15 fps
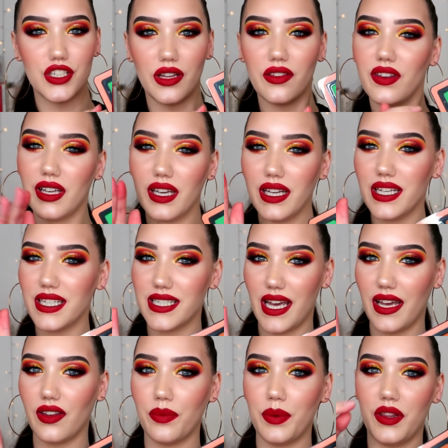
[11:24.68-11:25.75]
Just to kind of
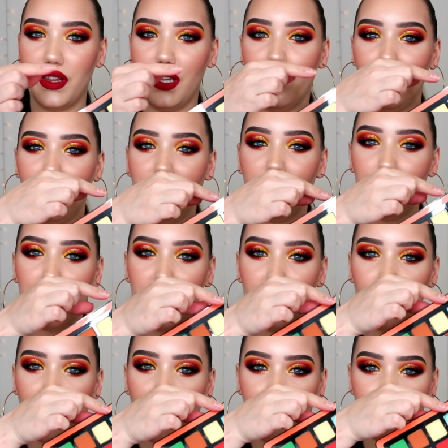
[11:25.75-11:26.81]
test my theory, I'm going to
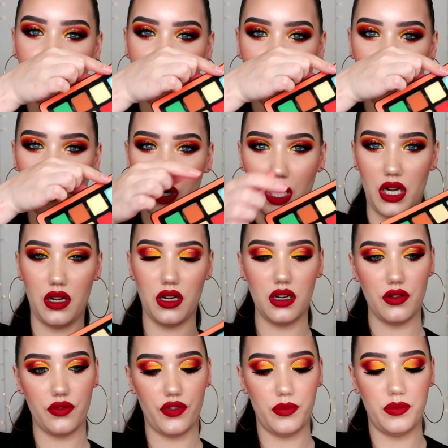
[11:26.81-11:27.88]
grab
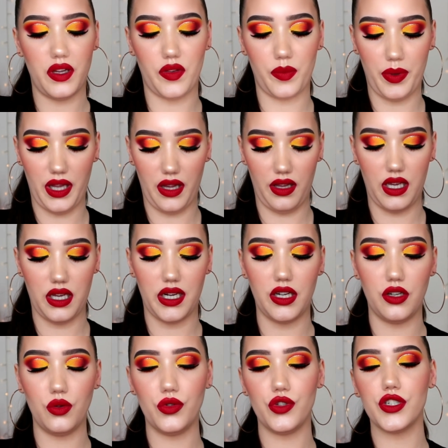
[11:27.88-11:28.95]
B1 from this palette, and I
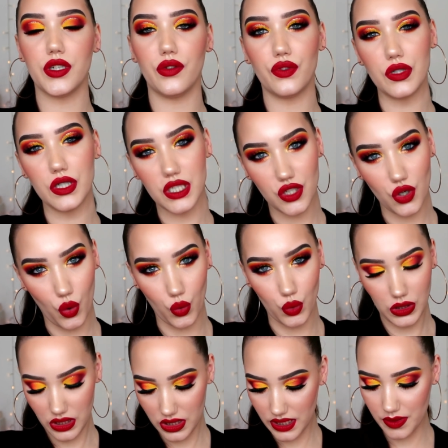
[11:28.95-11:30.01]
know they're different
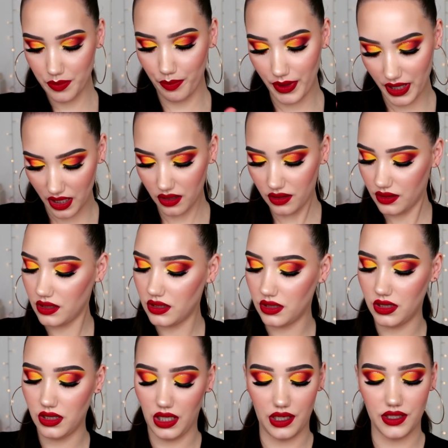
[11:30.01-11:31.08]
tones, but
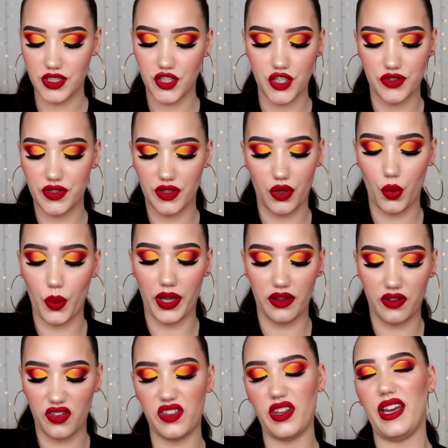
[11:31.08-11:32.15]
it's just a
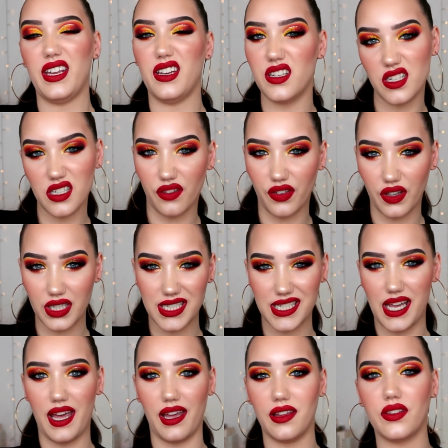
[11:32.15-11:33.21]
quick scientific
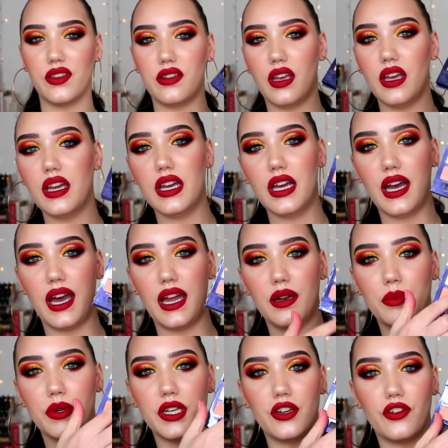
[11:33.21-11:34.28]
test. And
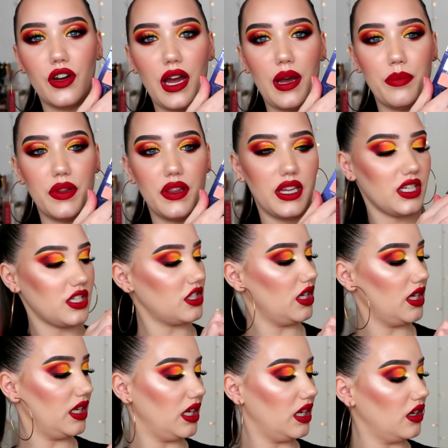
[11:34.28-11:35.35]
I'm going to grab this
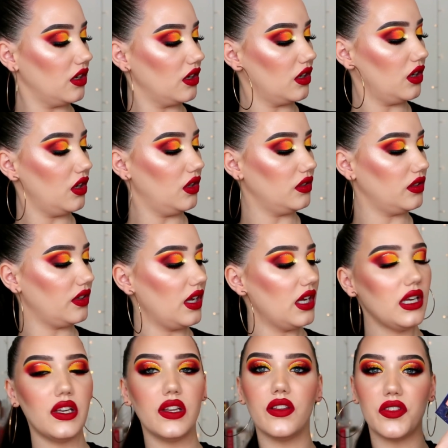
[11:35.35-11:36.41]
shade here called
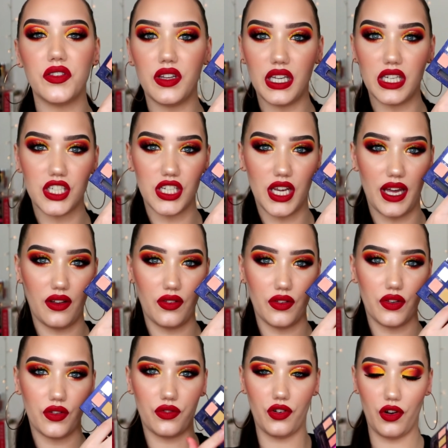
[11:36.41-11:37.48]

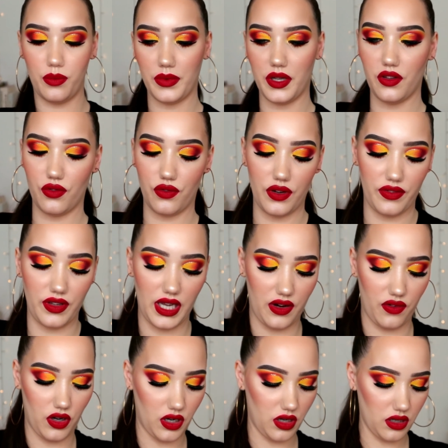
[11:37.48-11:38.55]
Seychelles from the
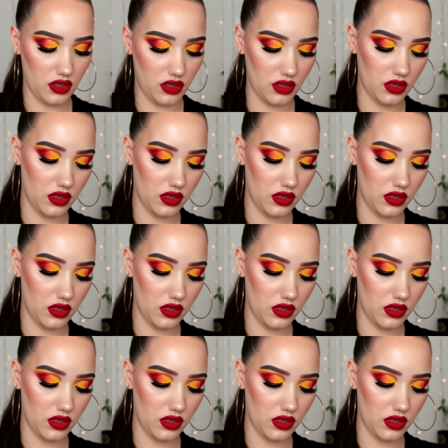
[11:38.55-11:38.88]
Riviera.